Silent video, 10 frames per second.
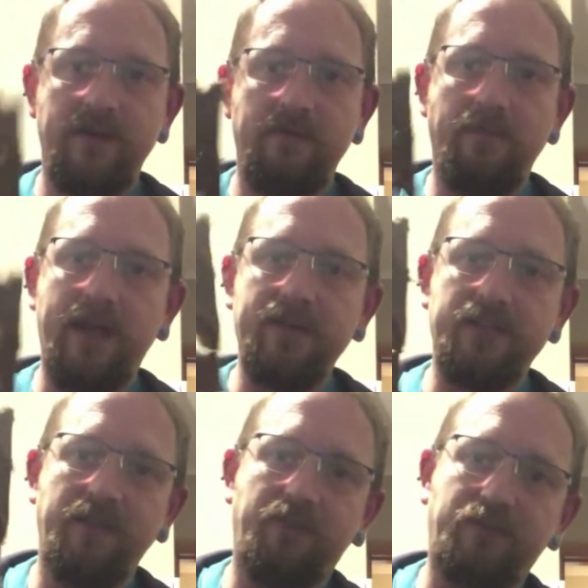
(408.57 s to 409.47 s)
munched
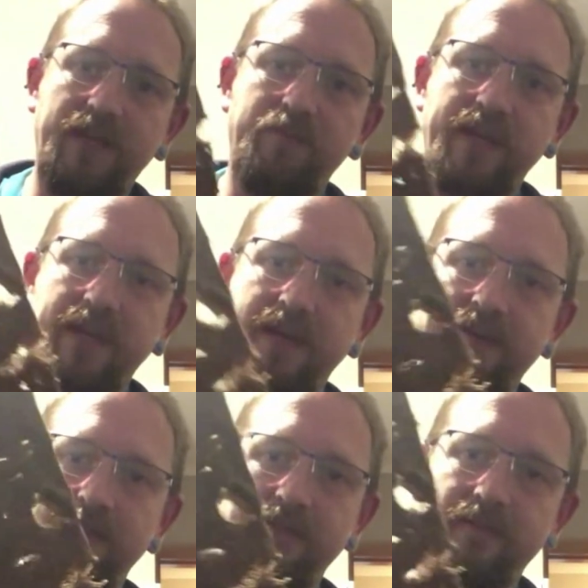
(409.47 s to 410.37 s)
and threadbare
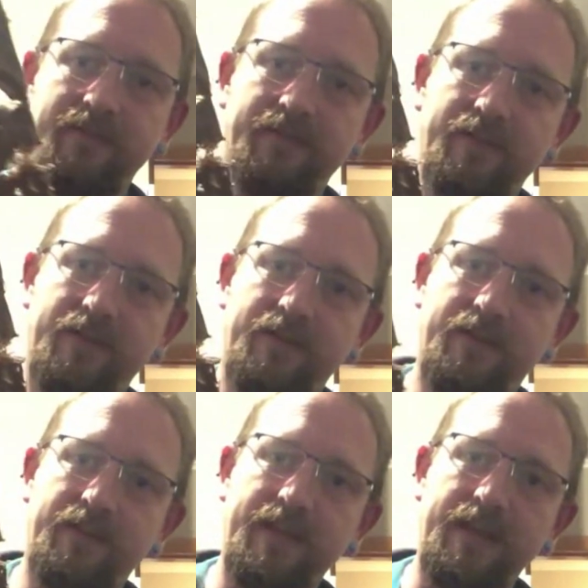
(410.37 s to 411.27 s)

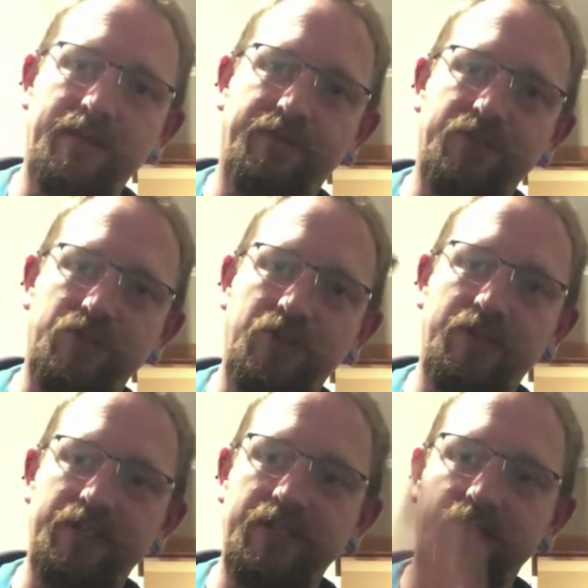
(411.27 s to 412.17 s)
the end of the
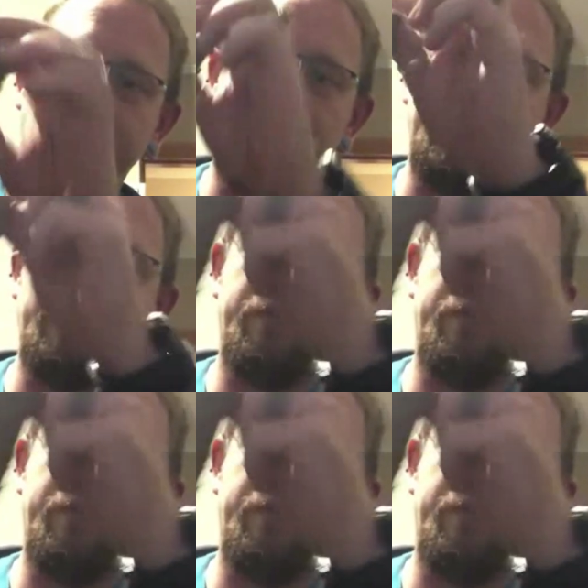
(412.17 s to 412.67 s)
shirt is looking,